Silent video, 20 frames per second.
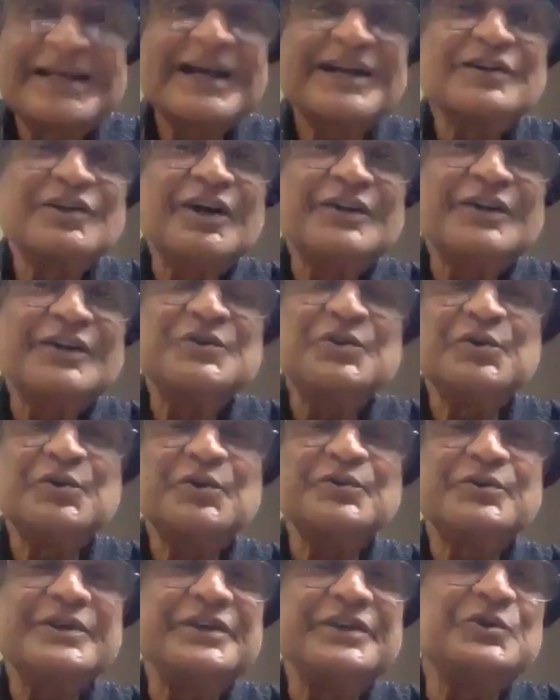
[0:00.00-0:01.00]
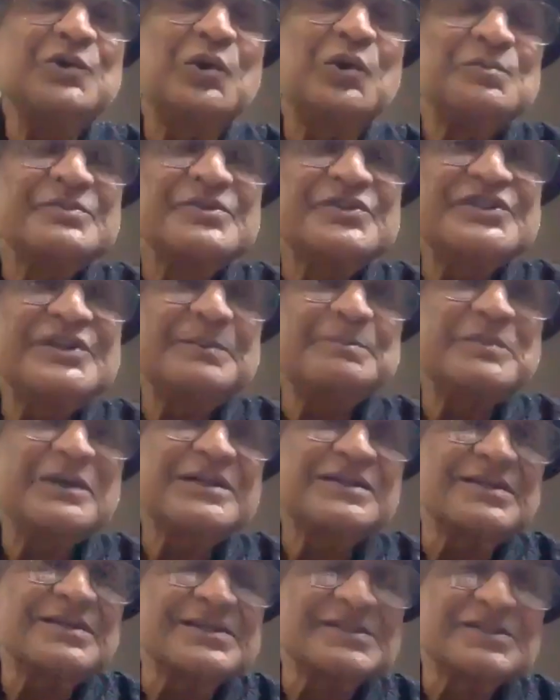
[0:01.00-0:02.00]
hang on to your ego,
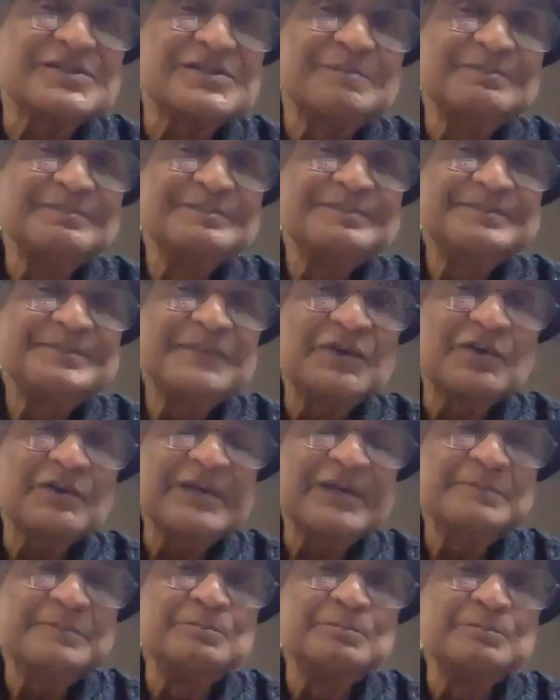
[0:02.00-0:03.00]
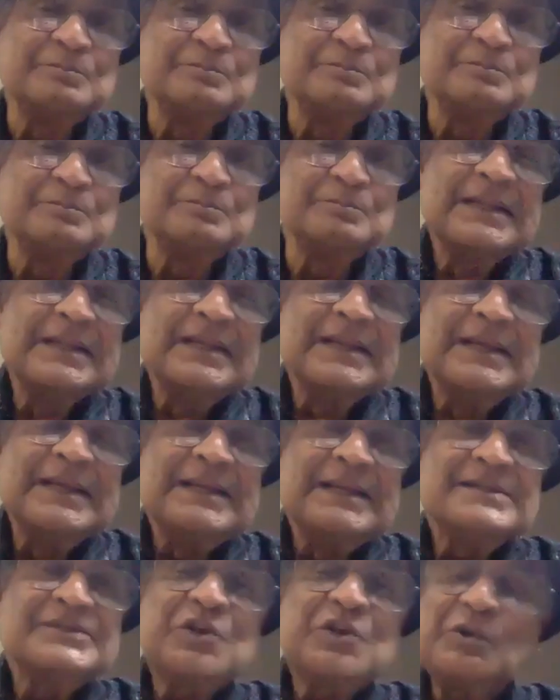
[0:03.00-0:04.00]
separateness, okay?
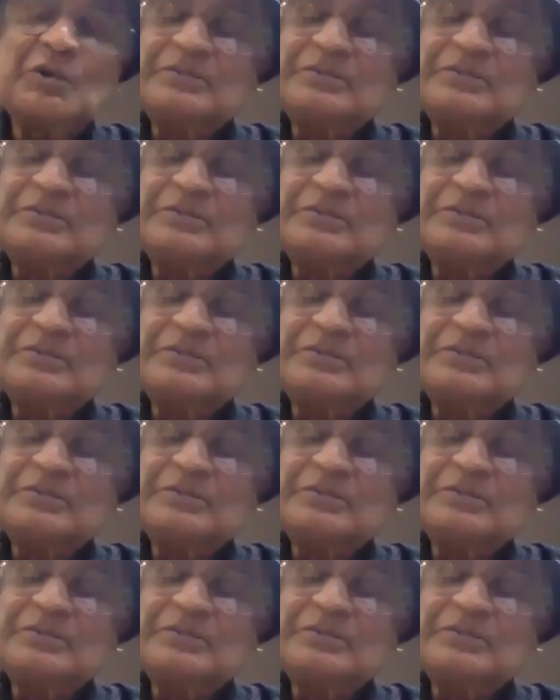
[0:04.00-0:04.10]
So